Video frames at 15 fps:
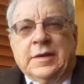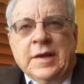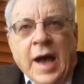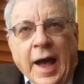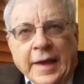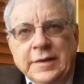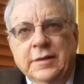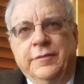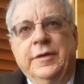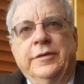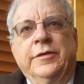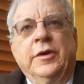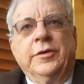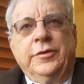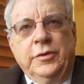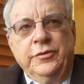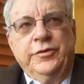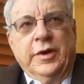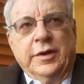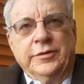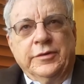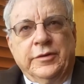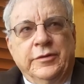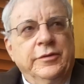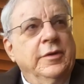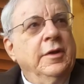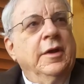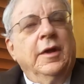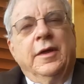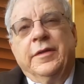kind of these two judges,
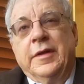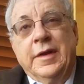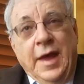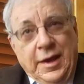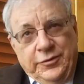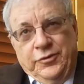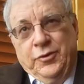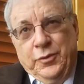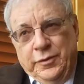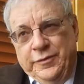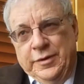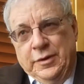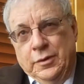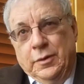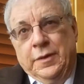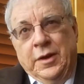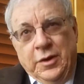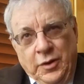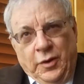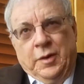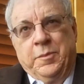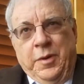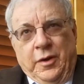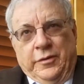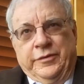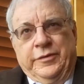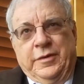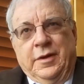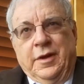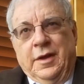the National Review and the New York
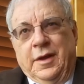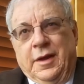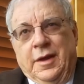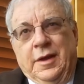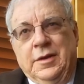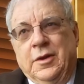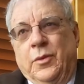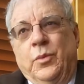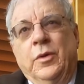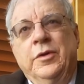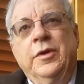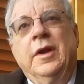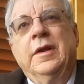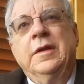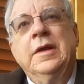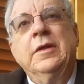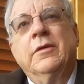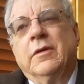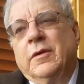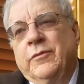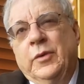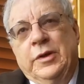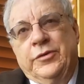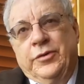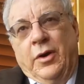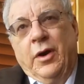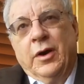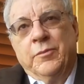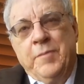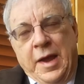Post you know, neither of which
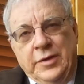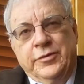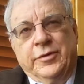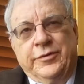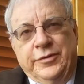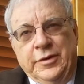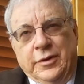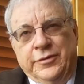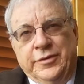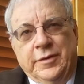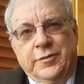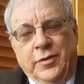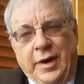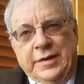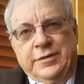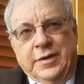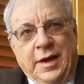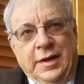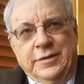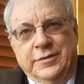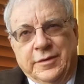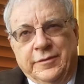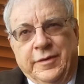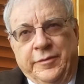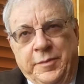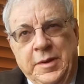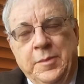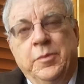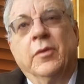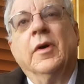are major you know, civil rights kinds of, uh,
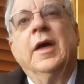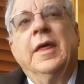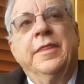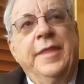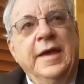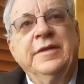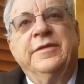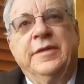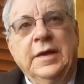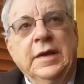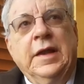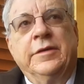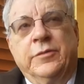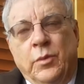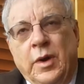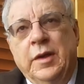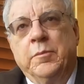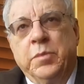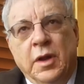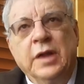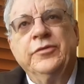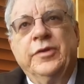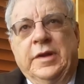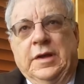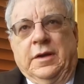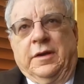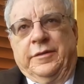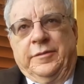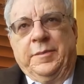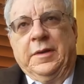people. They see it as a way of bludgeoning
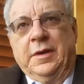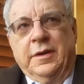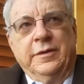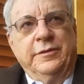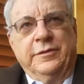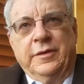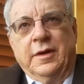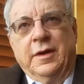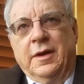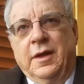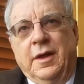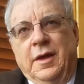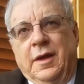us because, uh,